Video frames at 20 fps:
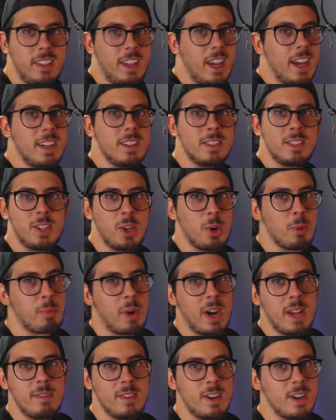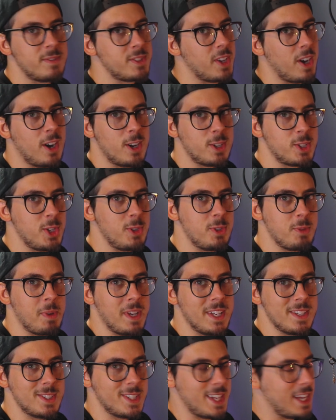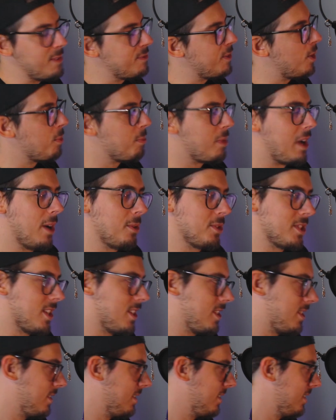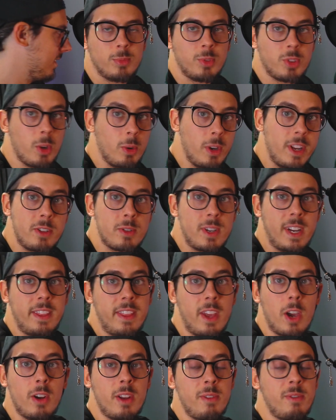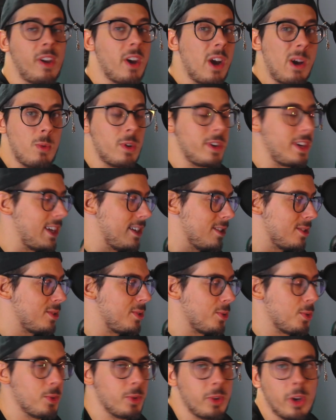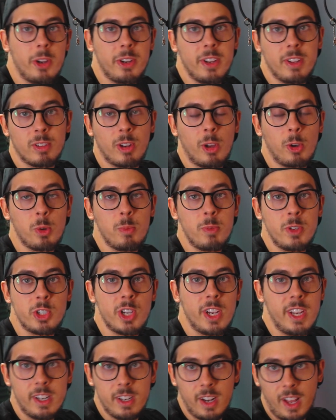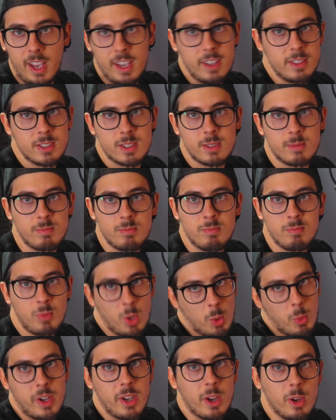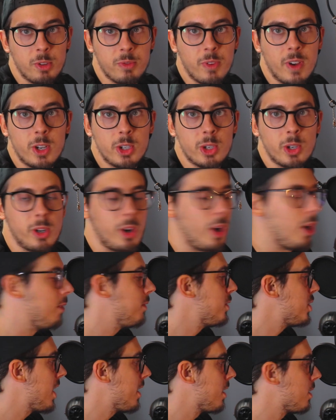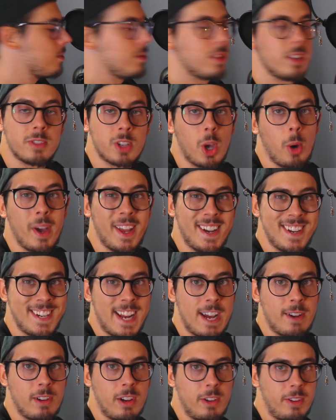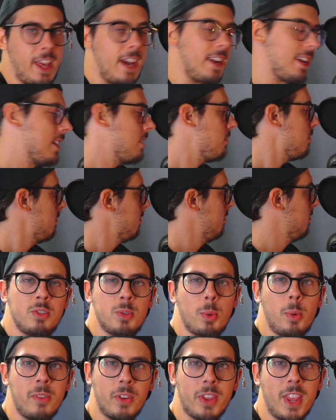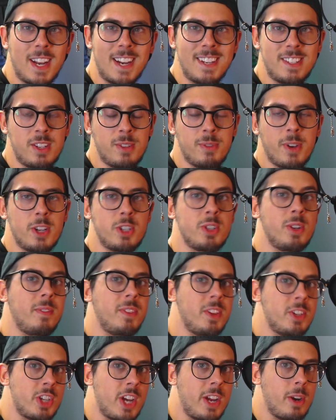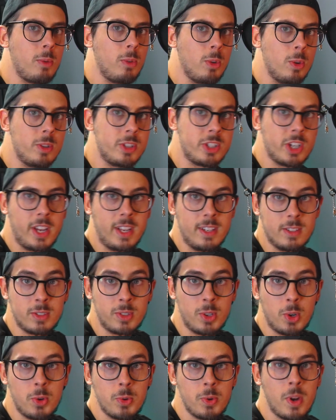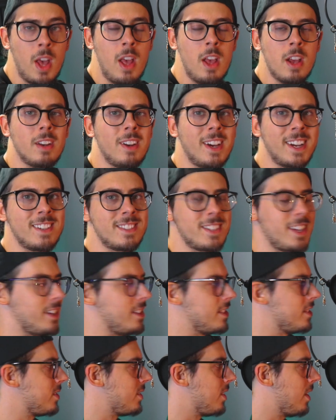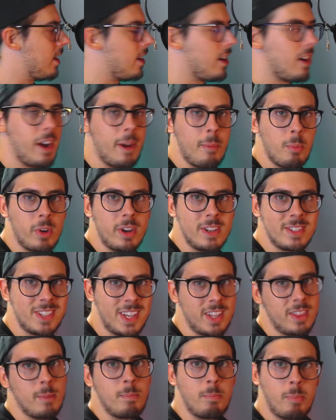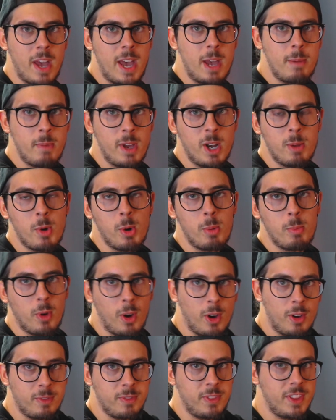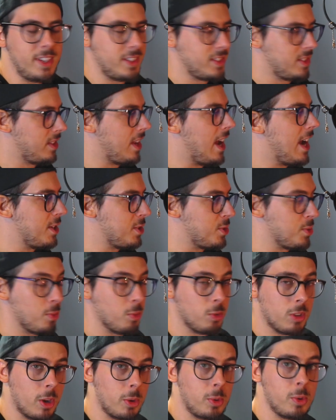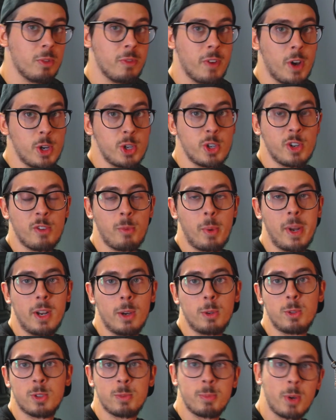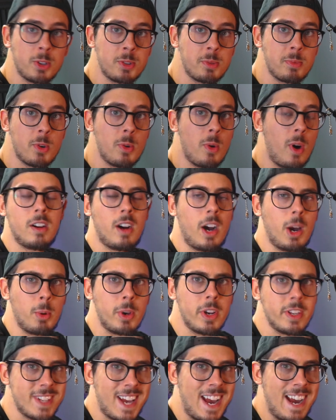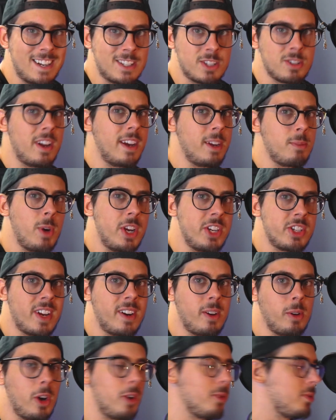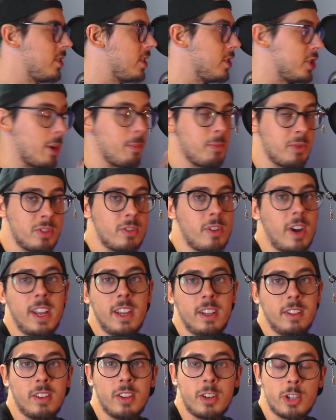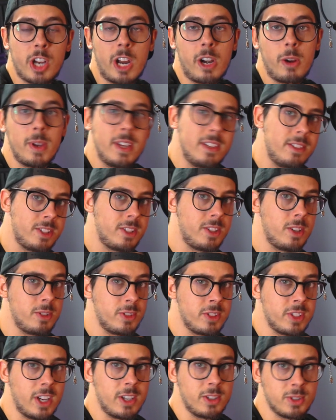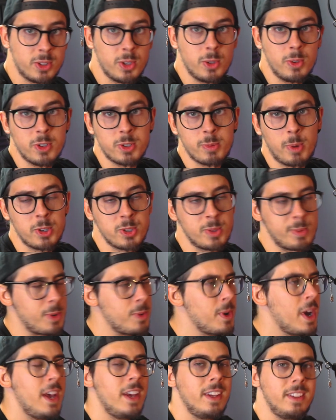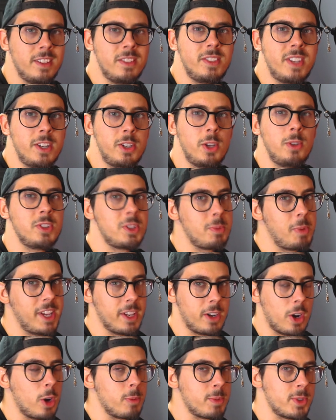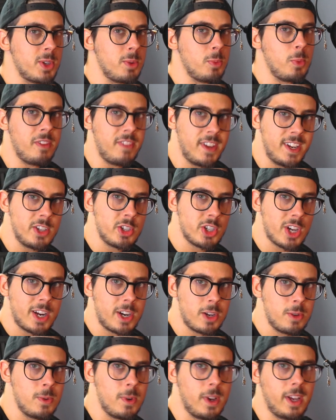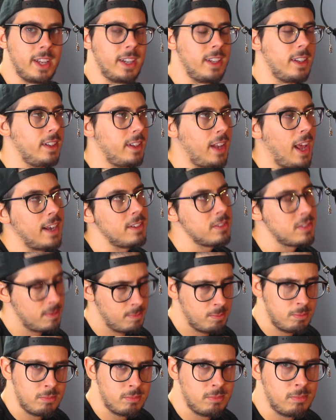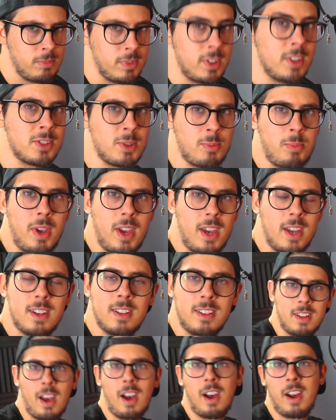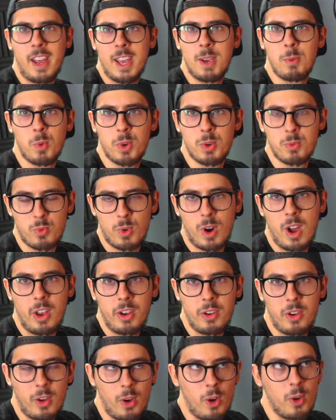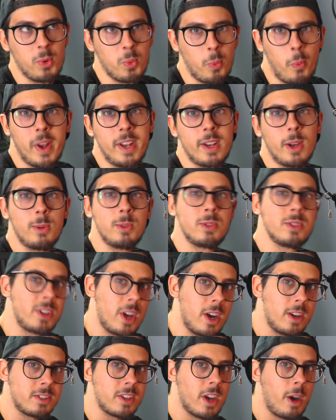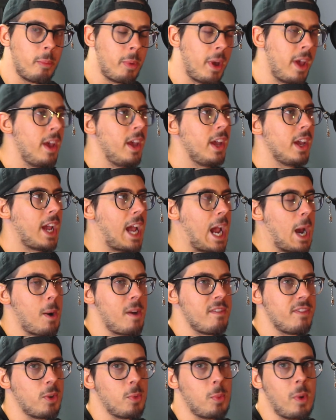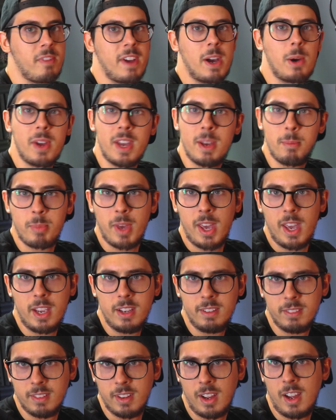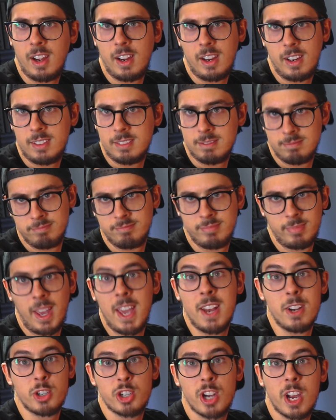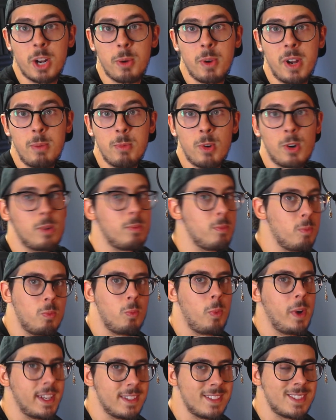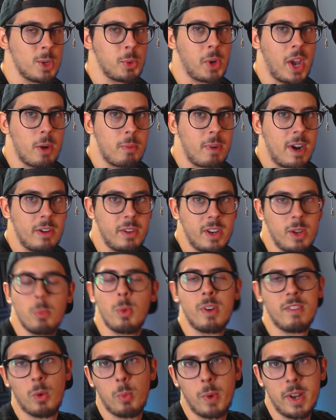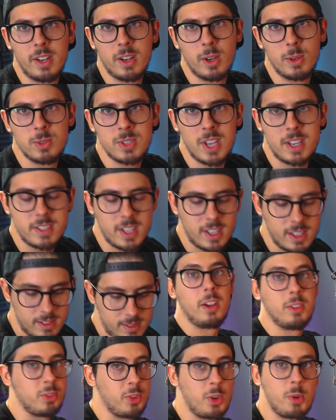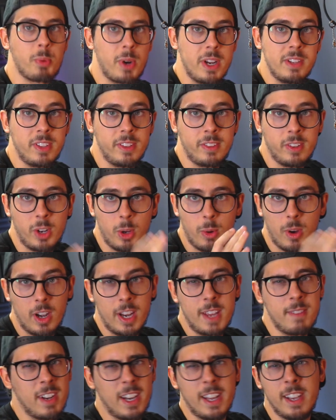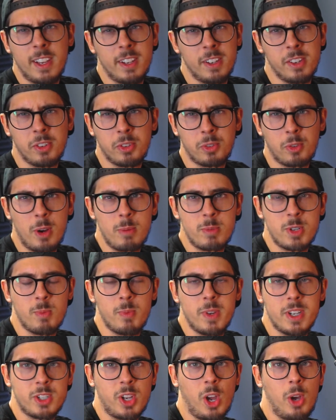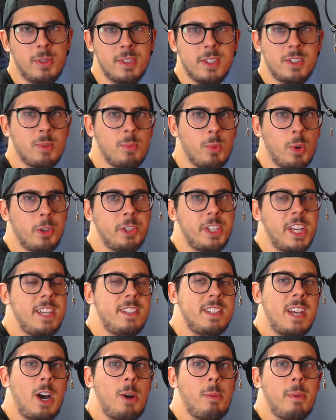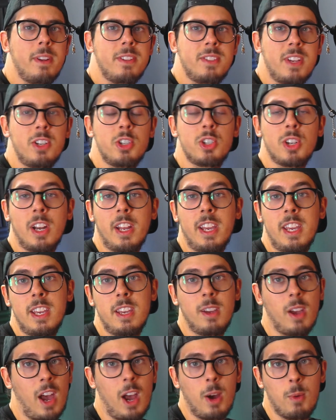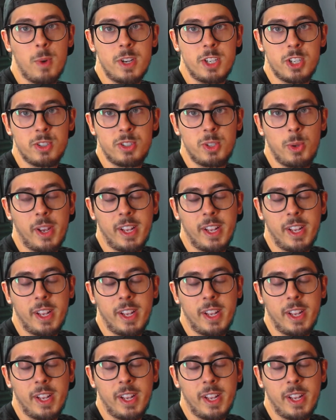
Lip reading: Yeah, it's still brave enough to ask you to be its default browser. So literally the only thing I want installed on this local machine is the Windows version of Shadow. So let's go ahead and download that now. So we've got the latest version of the Shadow launcher installed. Like I said at the start, I want to see the bare minimum of this actual local version of Windows as possible. I wanted to act like my Shadow ghost and jump straight into the Shadow instance as soon as possible. This did used to be an option within Shadow. It has disappeared. It would run on Windows startup. However, without it being in Shadow anymore, we can still get around it with a Windows setting. Super easy to do. I'll leave a link in the description which goes into more detail, but essentially we're just